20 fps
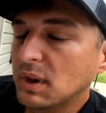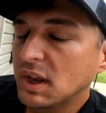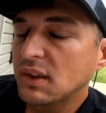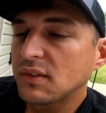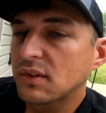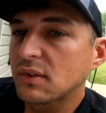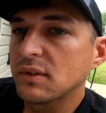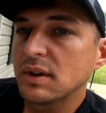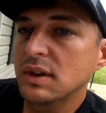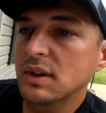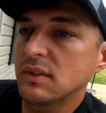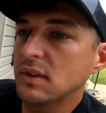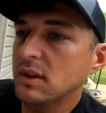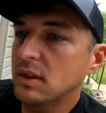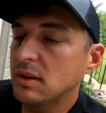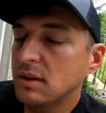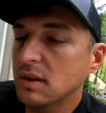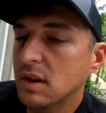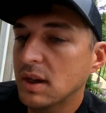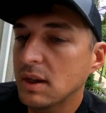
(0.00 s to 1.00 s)
basically
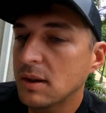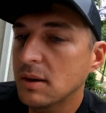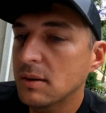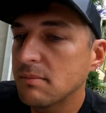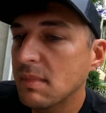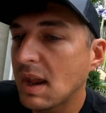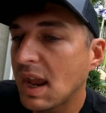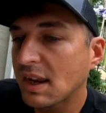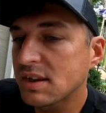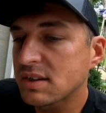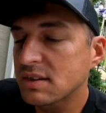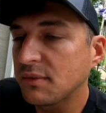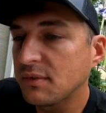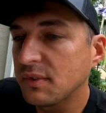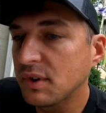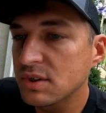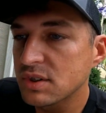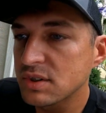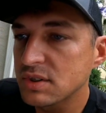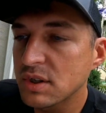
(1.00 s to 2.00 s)
the max
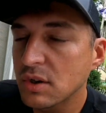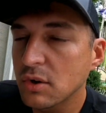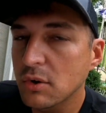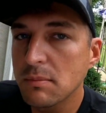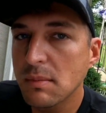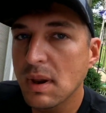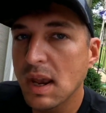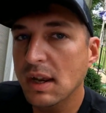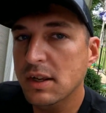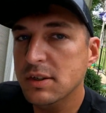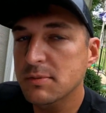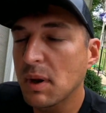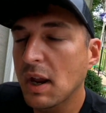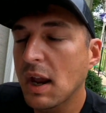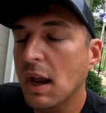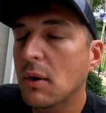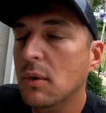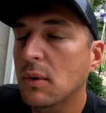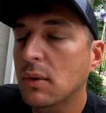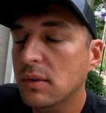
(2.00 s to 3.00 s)
efficiency or max
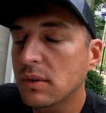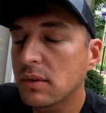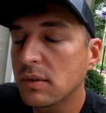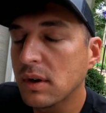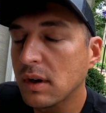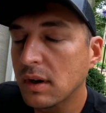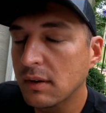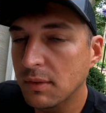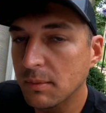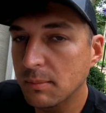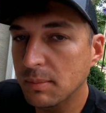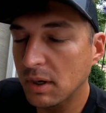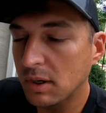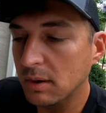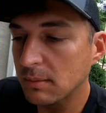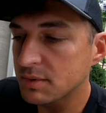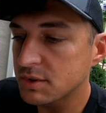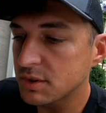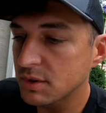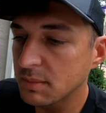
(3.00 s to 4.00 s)
power of the
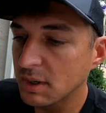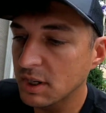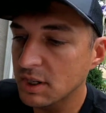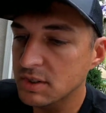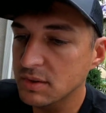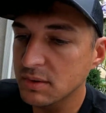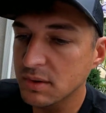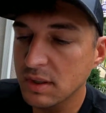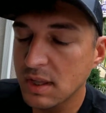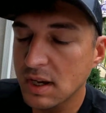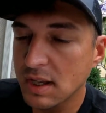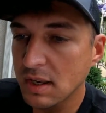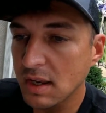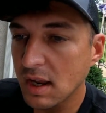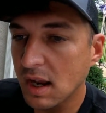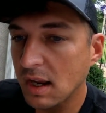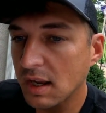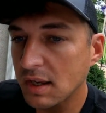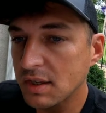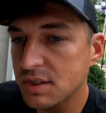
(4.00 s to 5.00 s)
pump. So basically a lot of
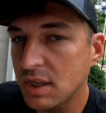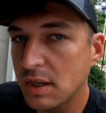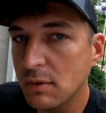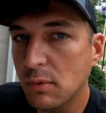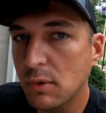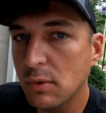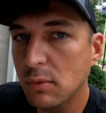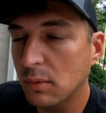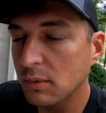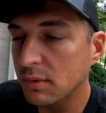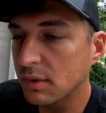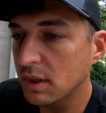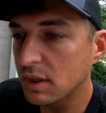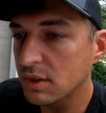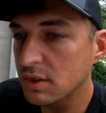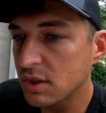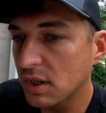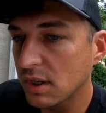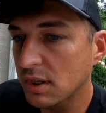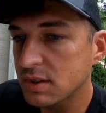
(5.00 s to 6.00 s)
guys, they won't really
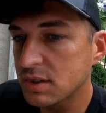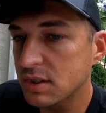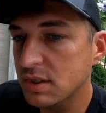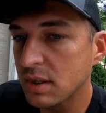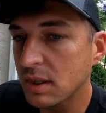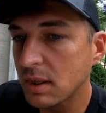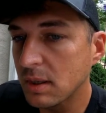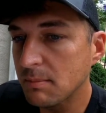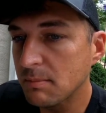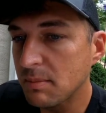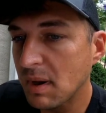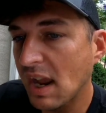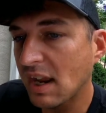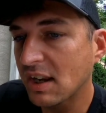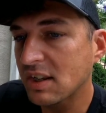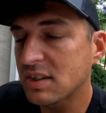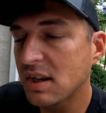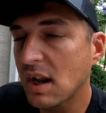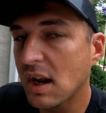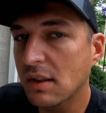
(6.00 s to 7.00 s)
adjust the
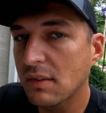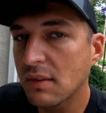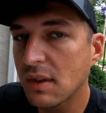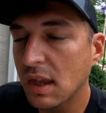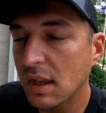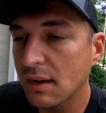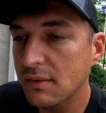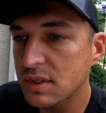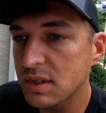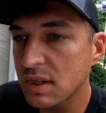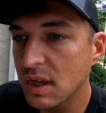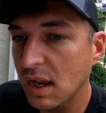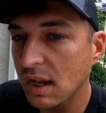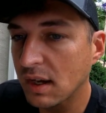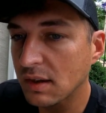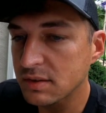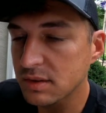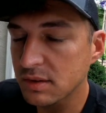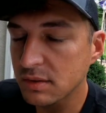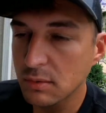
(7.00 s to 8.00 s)
back side of the AFC
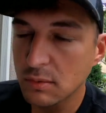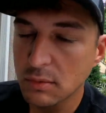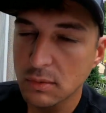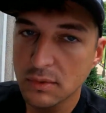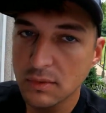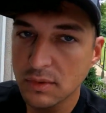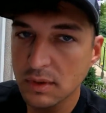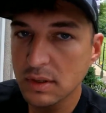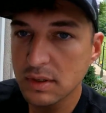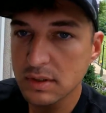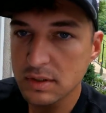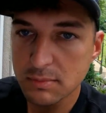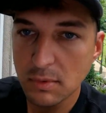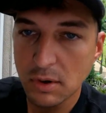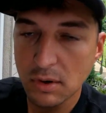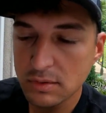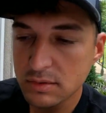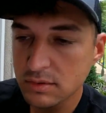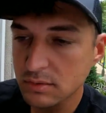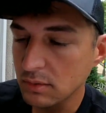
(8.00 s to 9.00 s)
housing or the
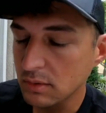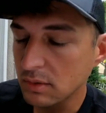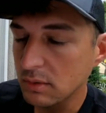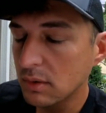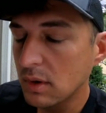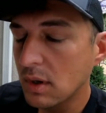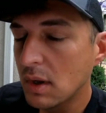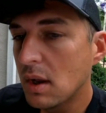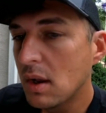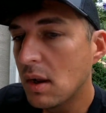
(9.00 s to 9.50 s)
smoke screw.